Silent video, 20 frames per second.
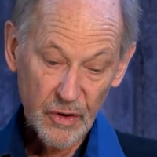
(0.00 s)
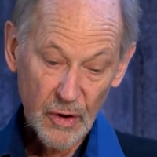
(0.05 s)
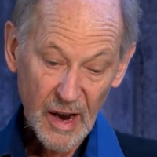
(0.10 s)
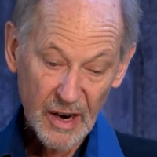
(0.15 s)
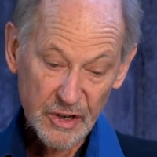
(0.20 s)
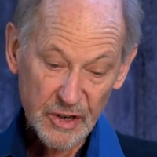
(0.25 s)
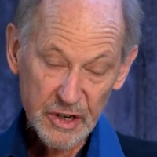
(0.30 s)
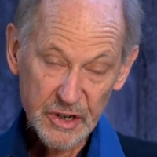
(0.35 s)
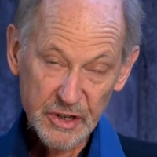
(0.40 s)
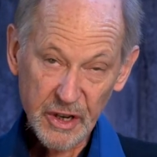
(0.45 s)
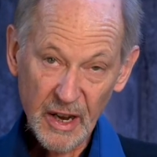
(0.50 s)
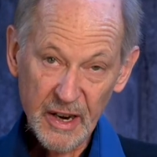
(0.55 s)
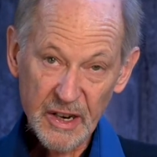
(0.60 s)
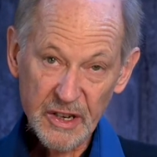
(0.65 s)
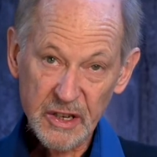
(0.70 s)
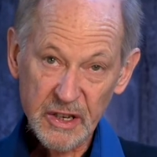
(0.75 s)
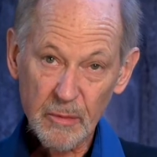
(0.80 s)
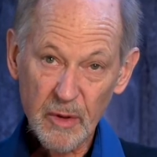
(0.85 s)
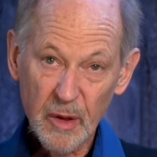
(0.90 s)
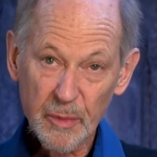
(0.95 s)
So if you
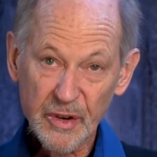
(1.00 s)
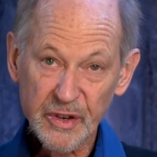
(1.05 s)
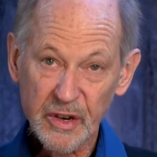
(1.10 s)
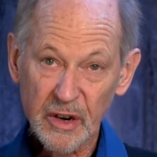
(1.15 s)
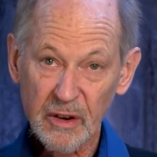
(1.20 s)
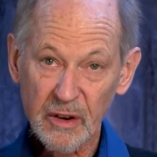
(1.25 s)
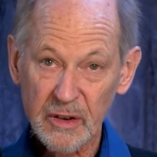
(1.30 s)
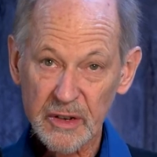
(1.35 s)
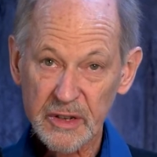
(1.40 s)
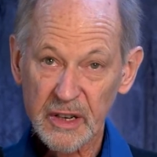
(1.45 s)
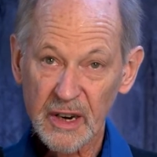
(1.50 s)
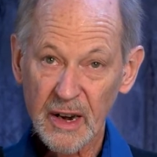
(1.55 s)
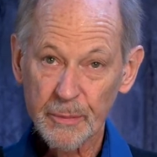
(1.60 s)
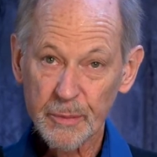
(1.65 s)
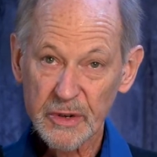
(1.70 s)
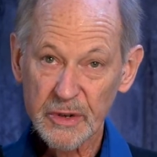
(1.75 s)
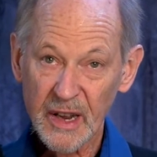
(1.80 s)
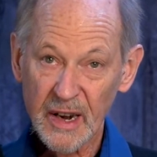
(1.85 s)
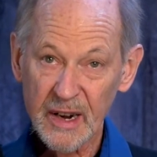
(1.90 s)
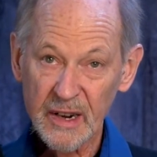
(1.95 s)
actually study some of the
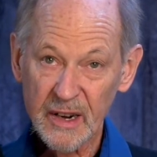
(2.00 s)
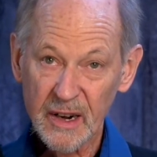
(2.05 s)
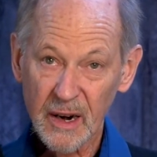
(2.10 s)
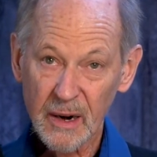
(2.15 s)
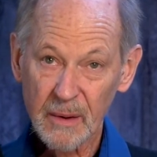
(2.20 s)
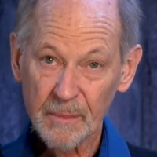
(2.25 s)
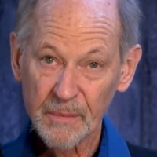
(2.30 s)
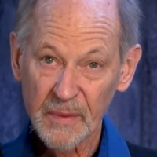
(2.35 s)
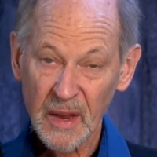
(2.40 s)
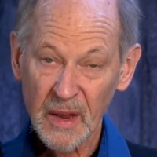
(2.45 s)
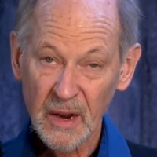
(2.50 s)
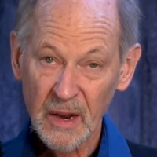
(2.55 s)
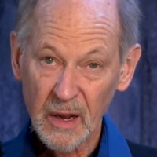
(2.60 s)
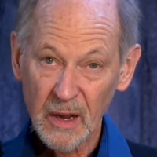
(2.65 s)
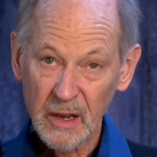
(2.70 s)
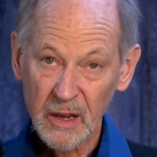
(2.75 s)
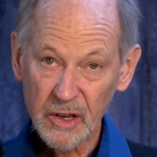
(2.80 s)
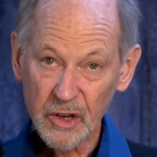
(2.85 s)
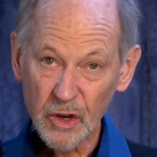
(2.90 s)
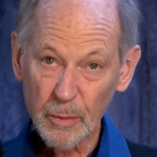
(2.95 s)
materials that I presented here,